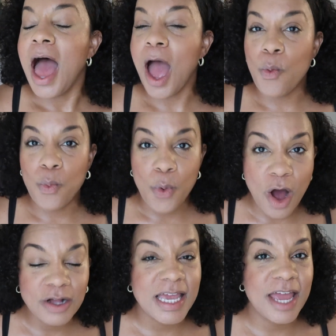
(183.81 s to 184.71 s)
I
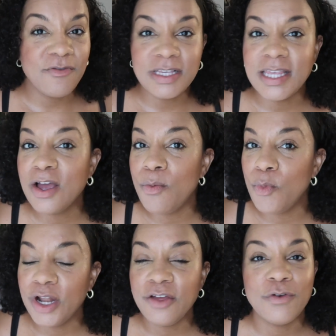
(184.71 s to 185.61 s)
walked every single
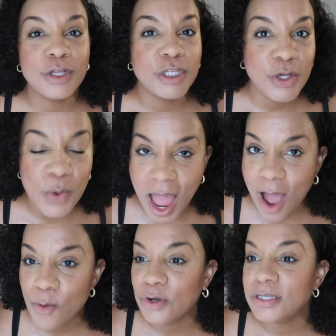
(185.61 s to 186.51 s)
morning for 2
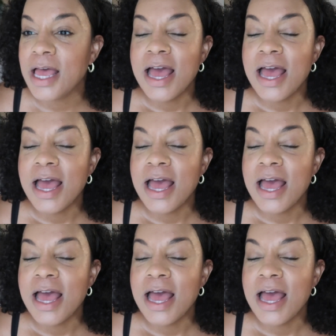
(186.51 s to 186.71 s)
hours.